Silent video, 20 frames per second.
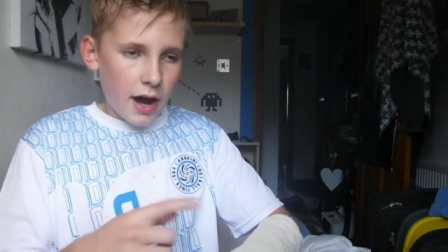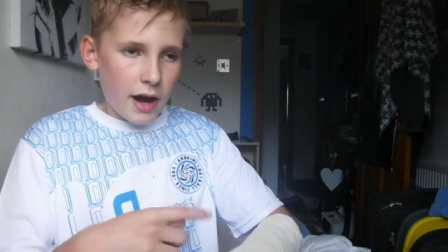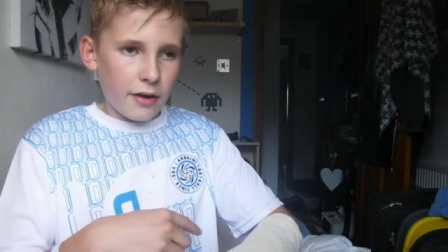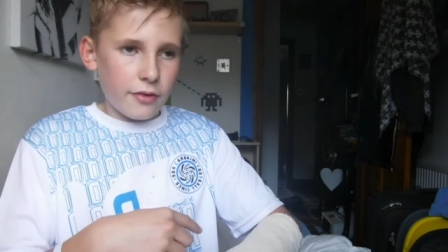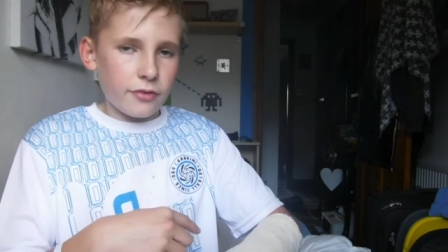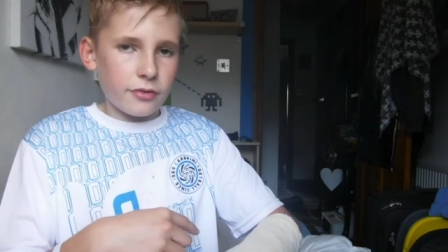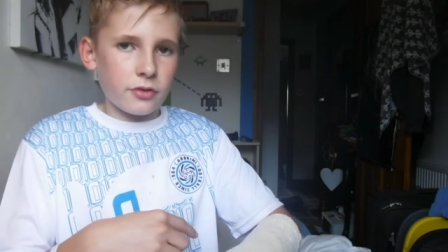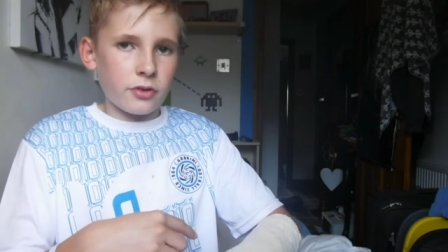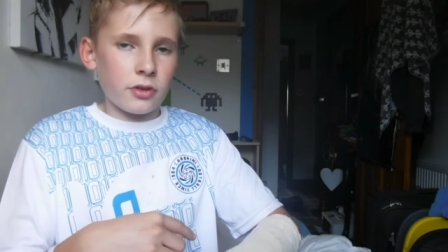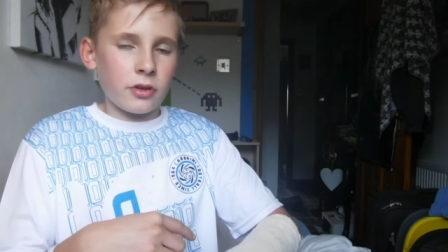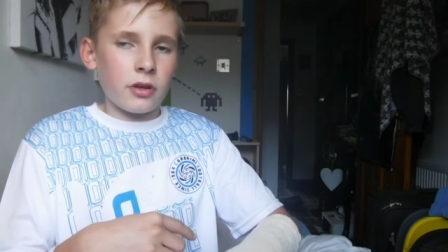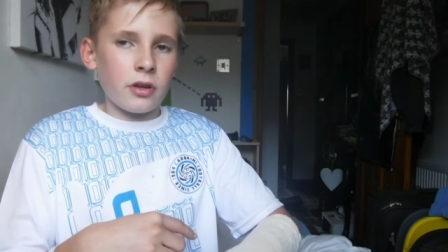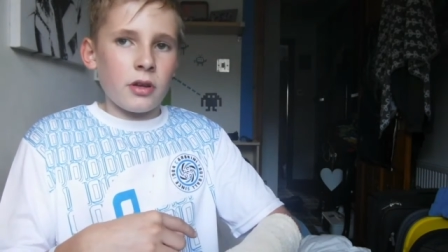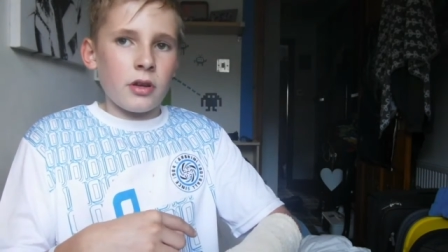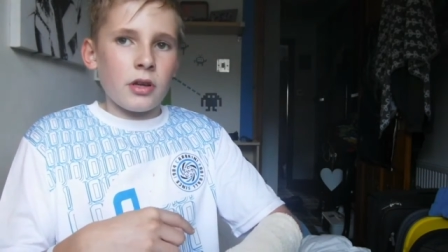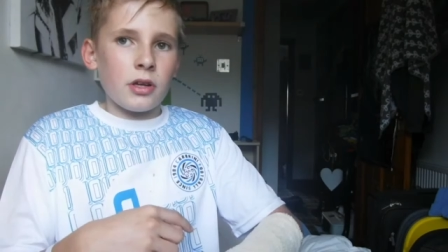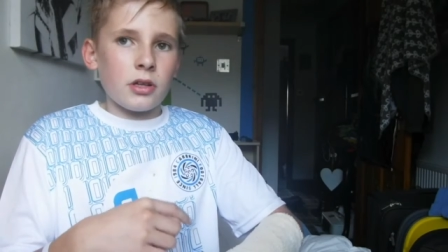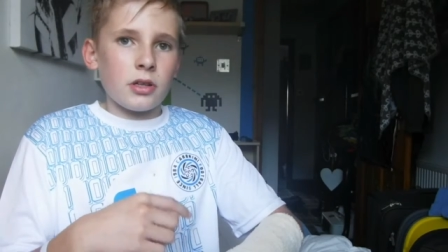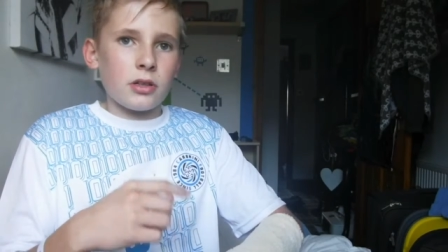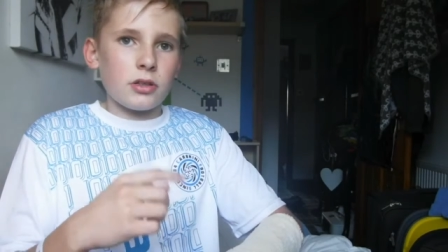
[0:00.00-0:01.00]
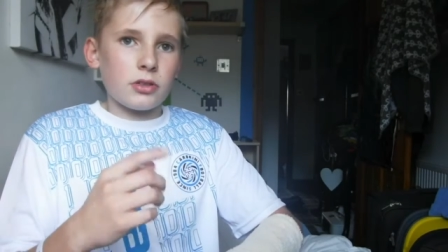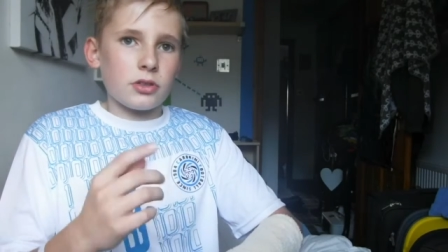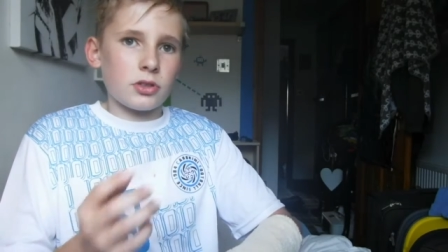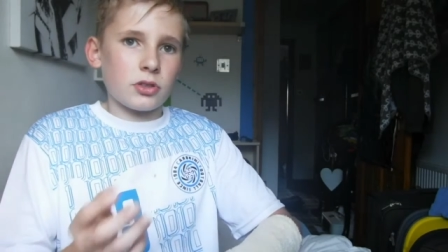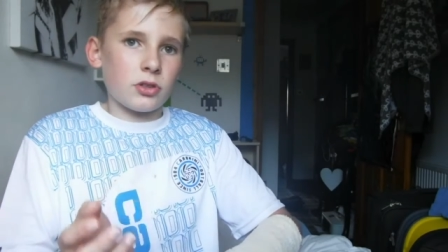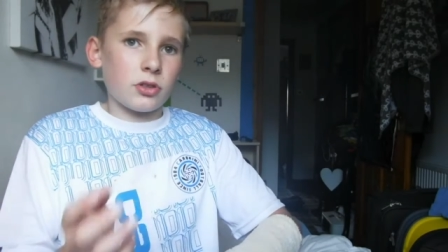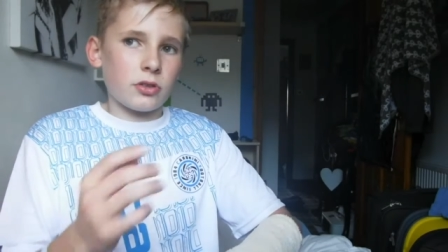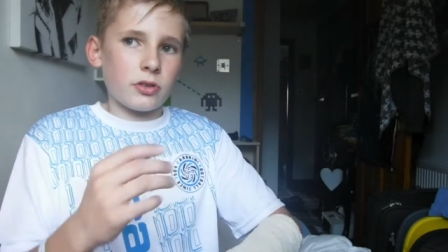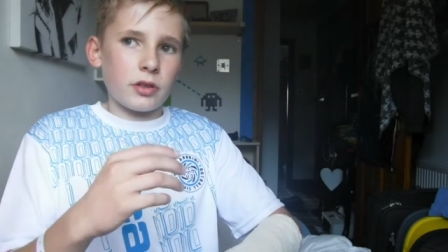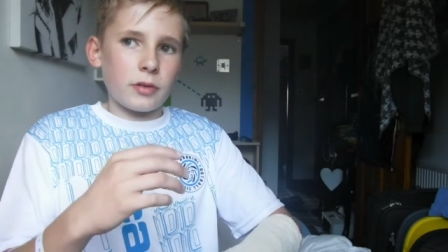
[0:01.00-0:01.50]
After,
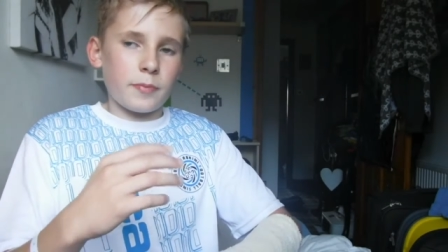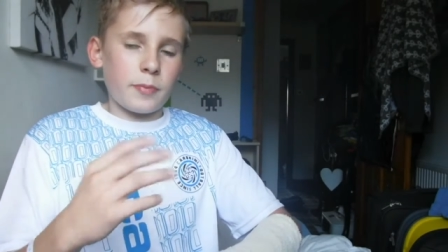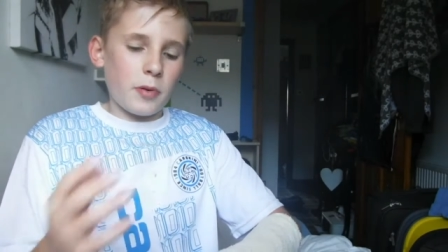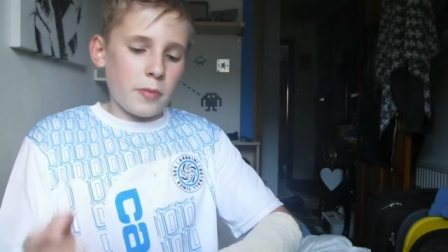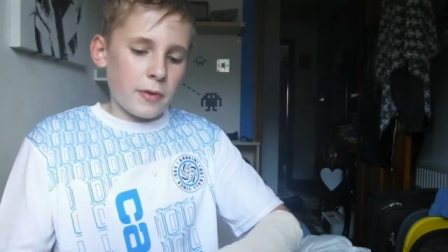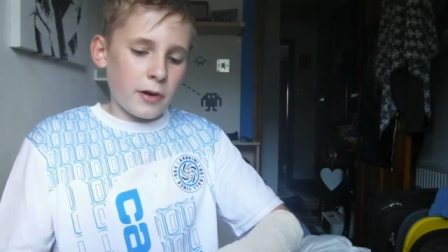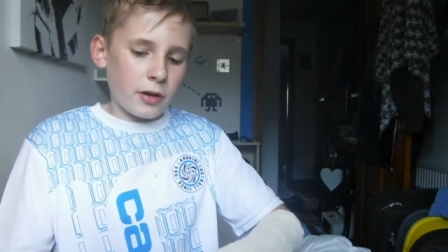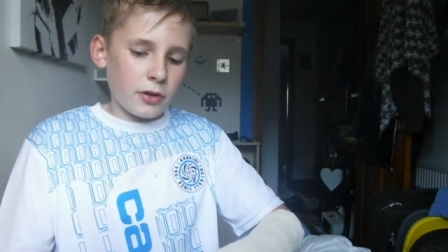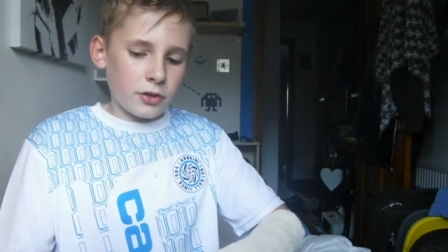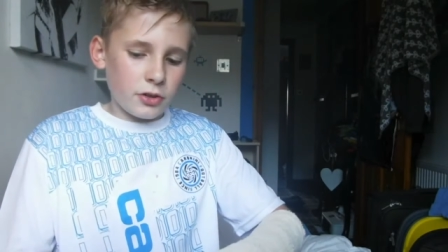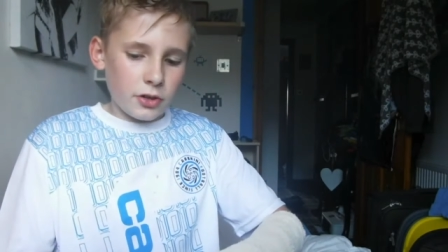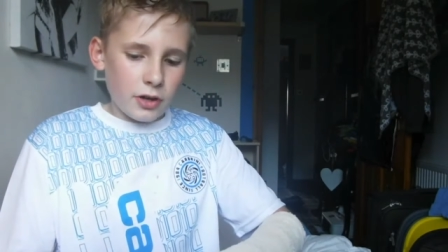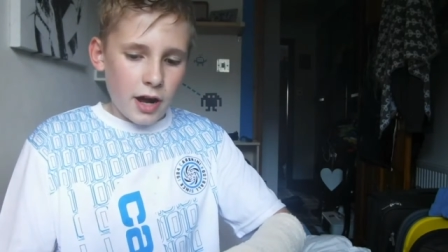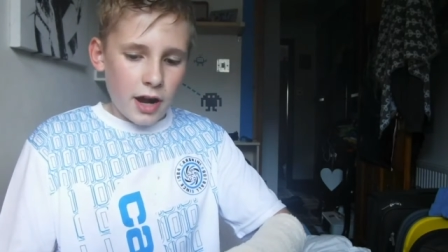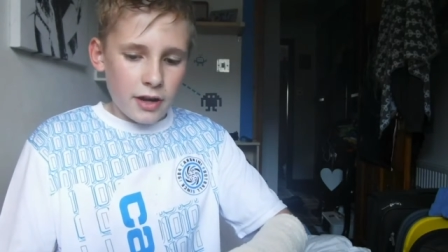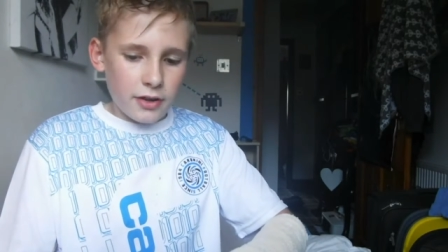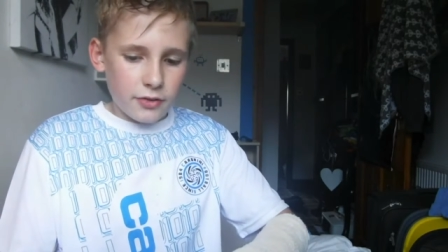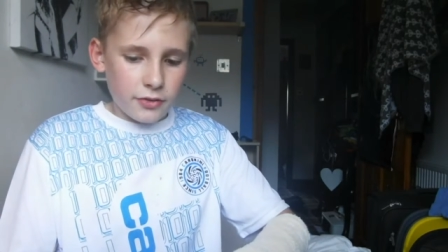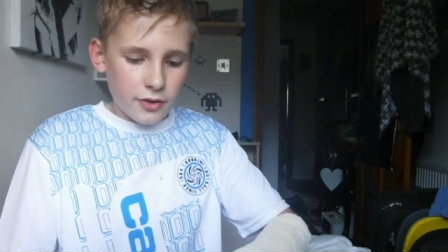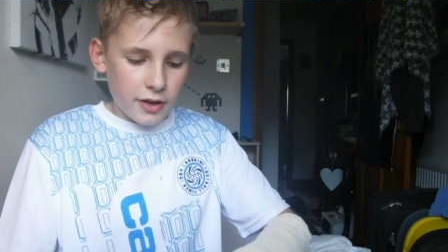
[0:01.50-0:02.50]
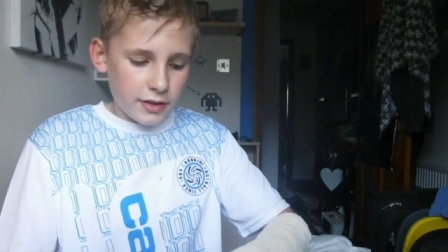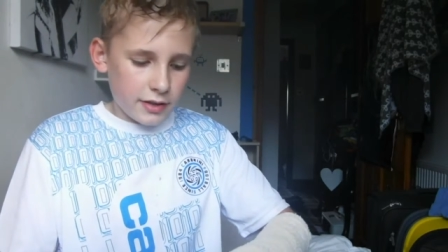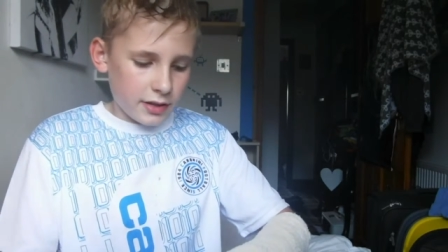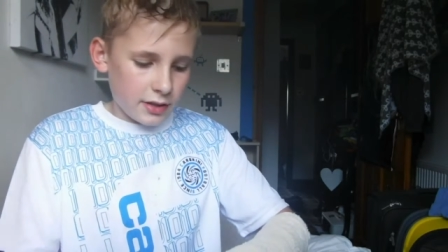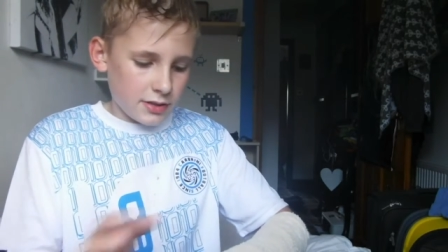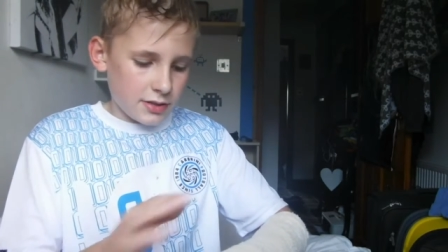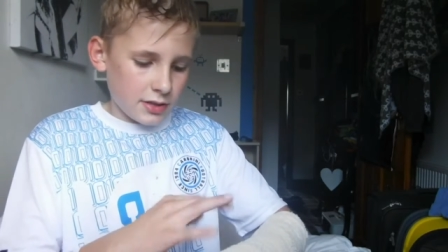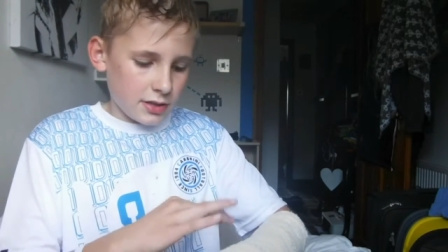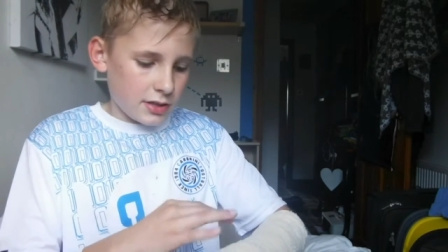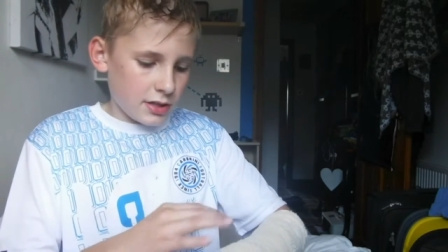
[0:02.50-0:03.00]
so they put me under
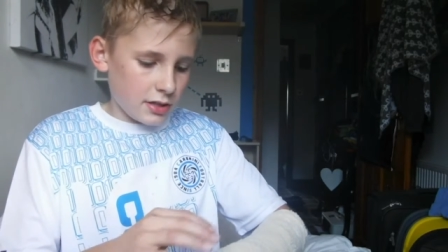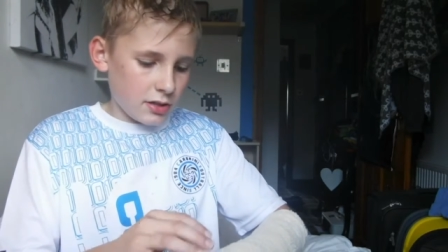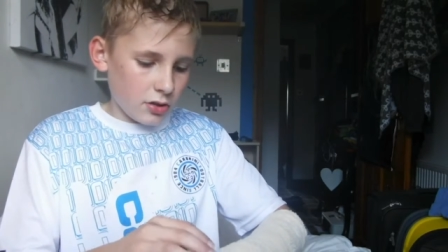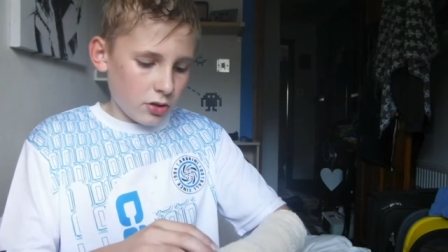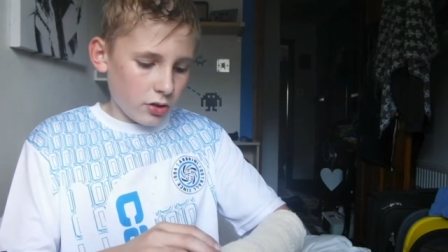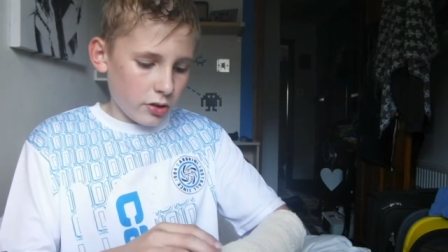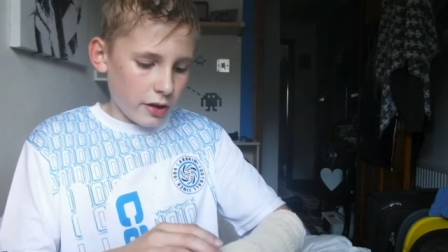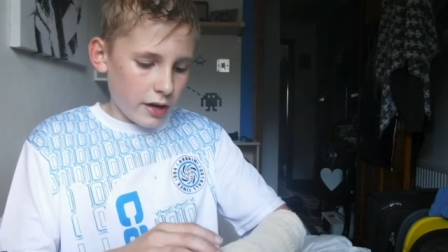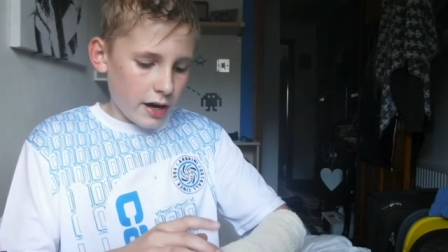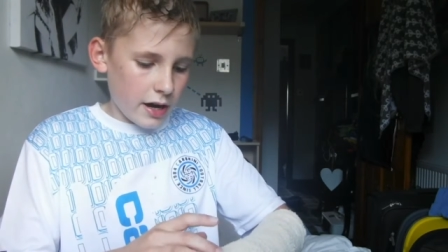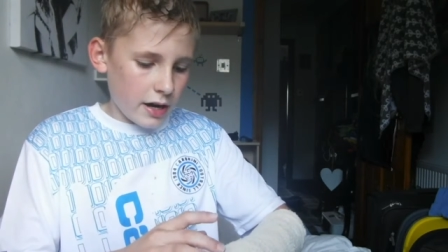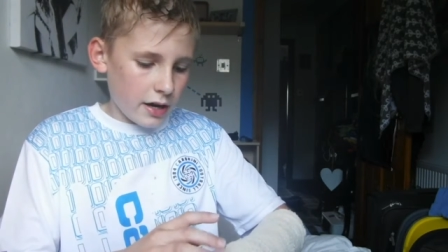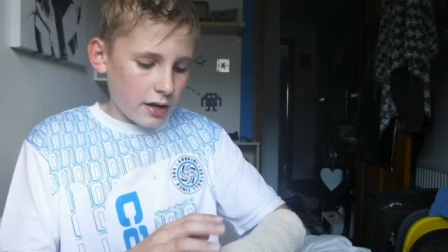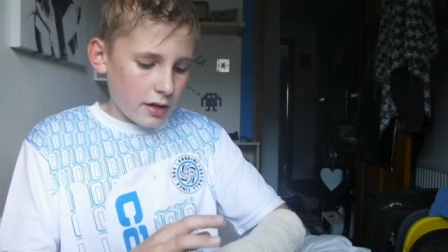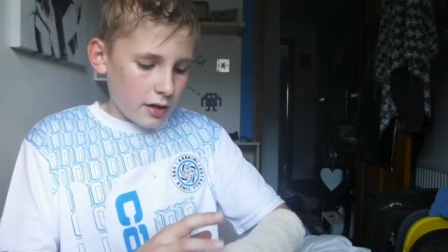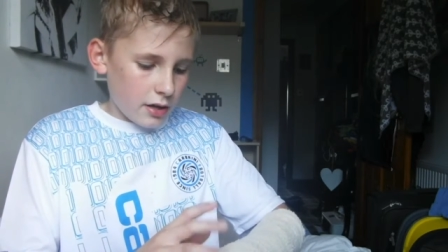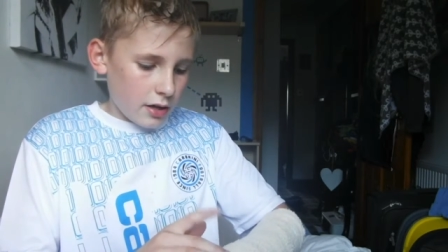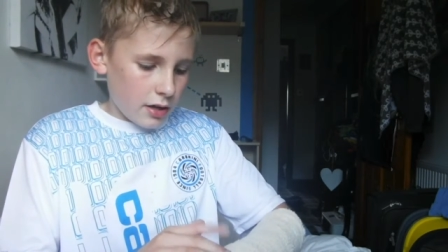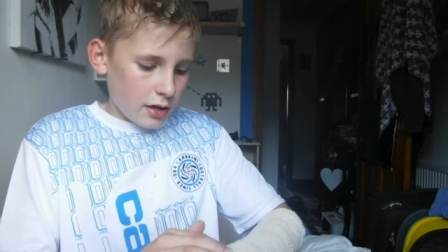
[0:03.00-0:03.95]
anaesthetics. They did all that.